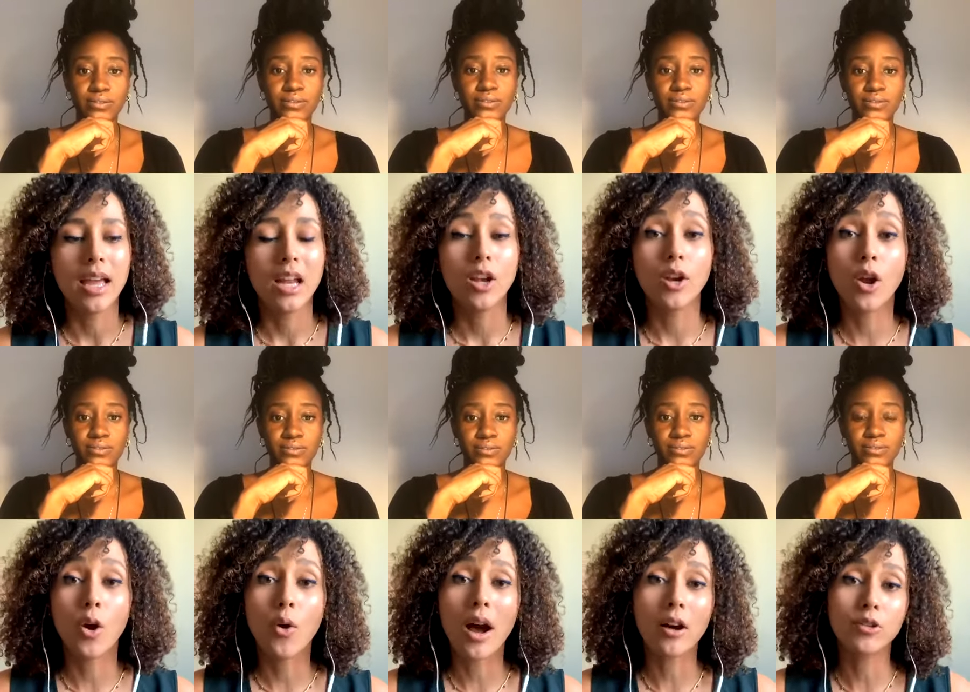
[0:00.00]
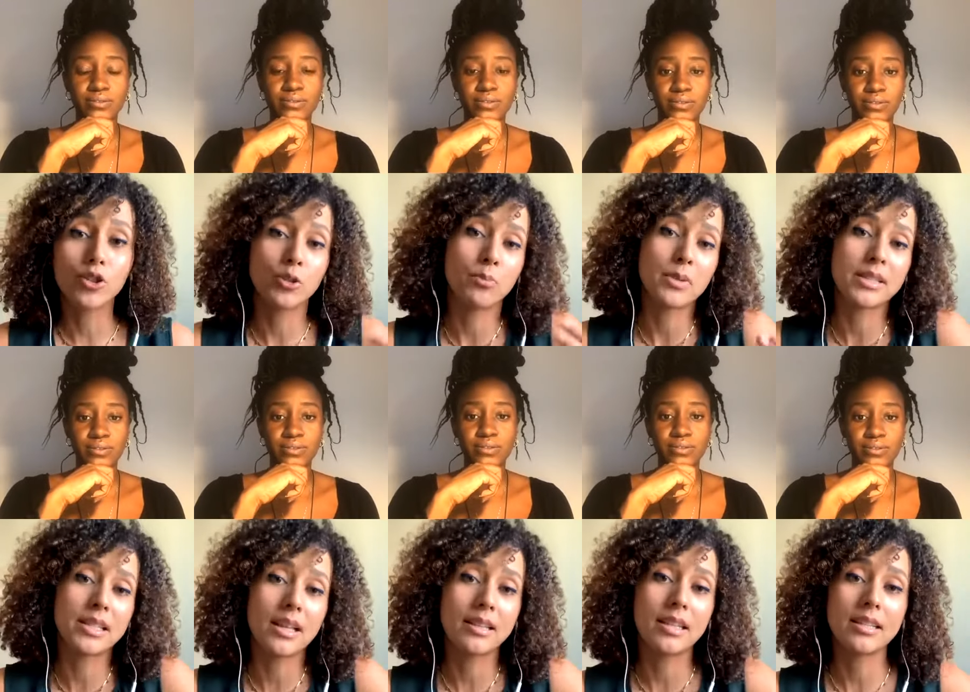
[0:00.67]
Speaker 1: know how to
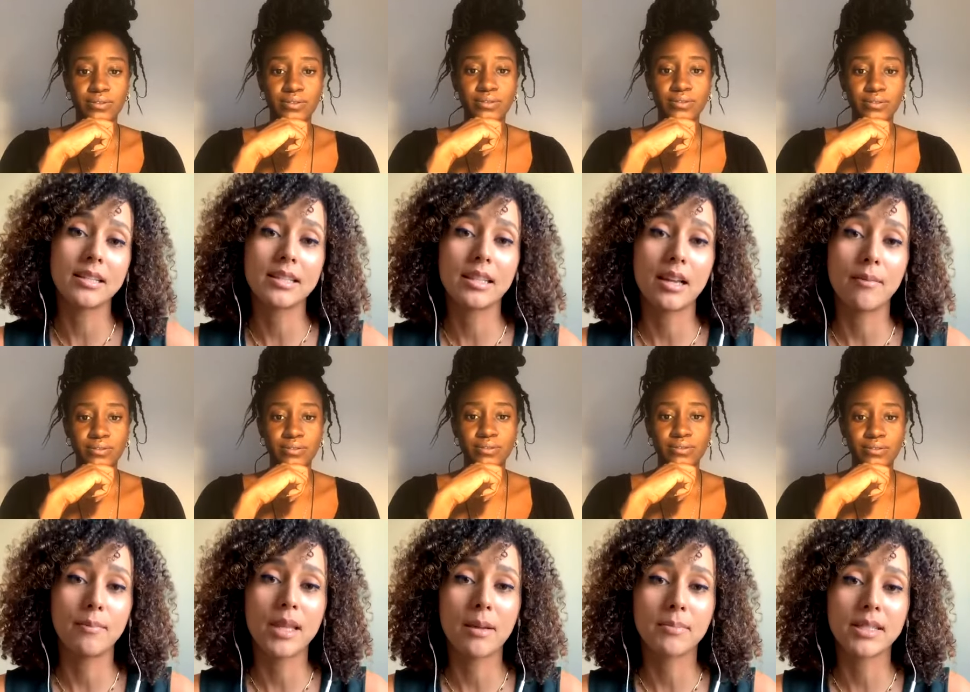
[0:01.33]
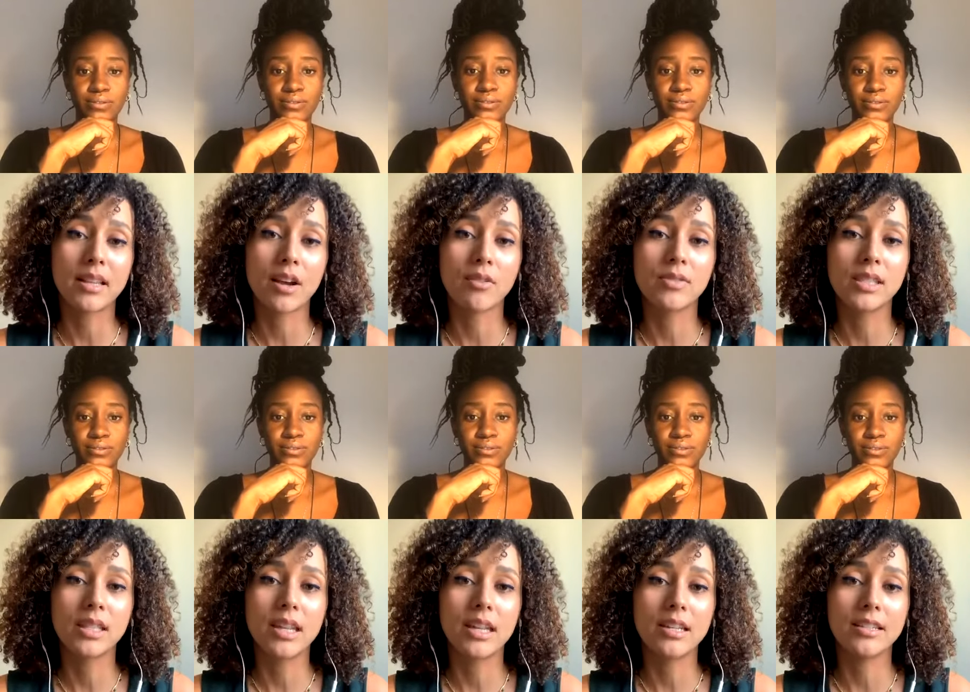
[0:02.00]
present themselves
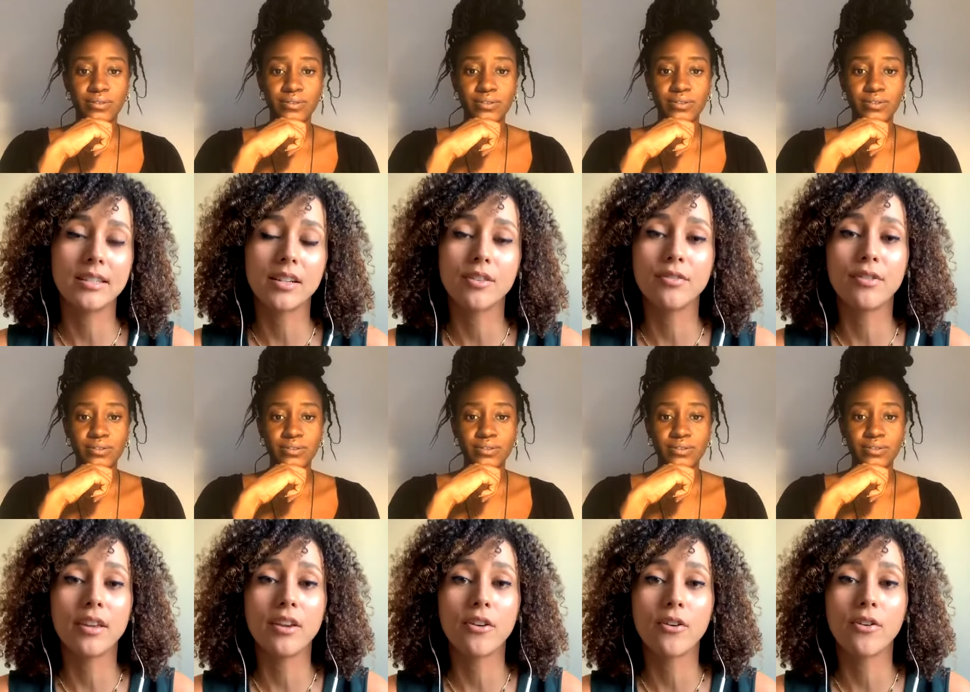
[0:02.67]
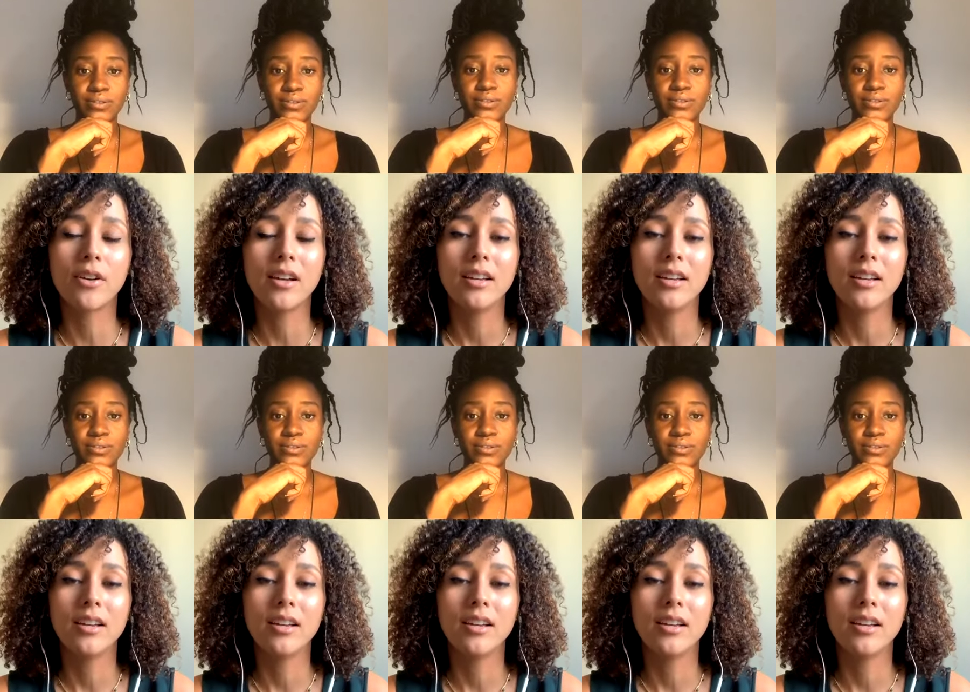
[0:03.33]
in an interview,